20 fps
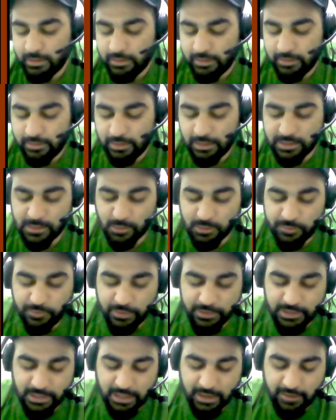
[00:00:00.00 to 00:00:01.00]
let's suppose
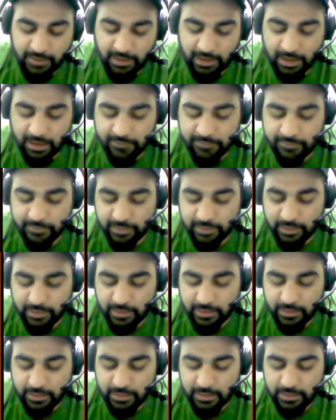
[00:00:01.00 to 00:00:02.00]
feature
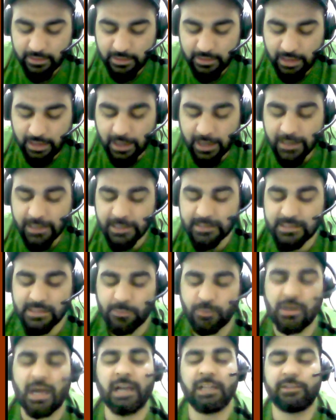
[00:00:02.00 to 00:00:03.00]
fi, let's
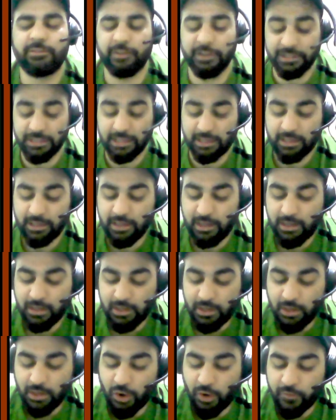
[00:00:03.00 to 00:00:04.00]
suppose ith feature
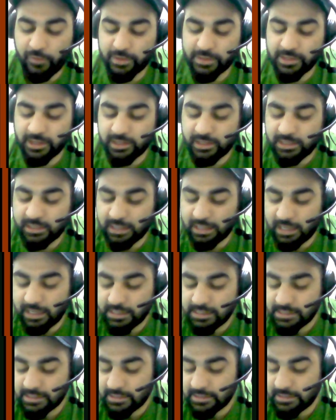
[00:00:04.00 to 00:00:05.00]
of a certain
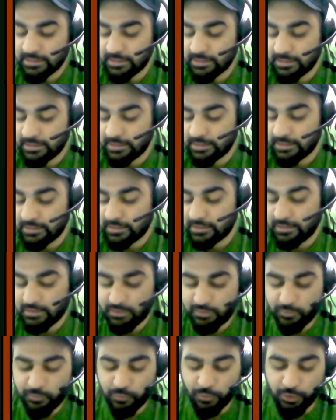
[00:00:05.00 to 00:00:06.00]
class
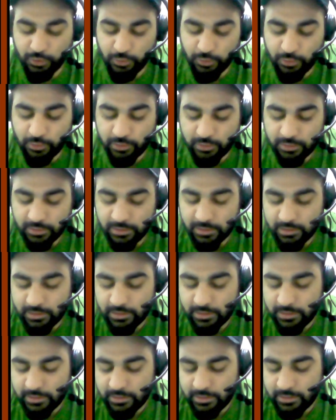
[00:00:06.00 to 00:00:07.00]
follow
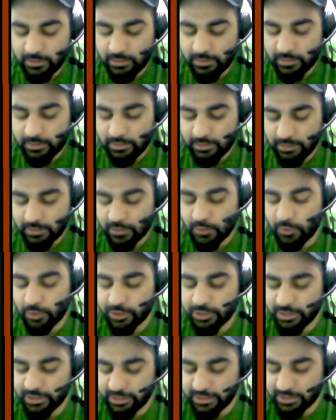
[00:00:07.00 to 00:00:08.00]

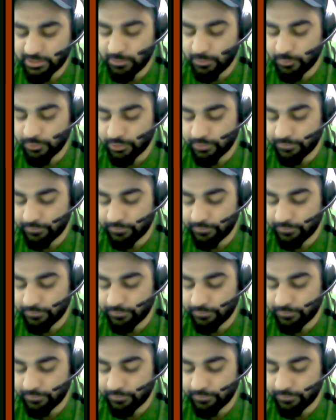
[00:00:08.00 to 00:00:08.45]
Gaussian distribution.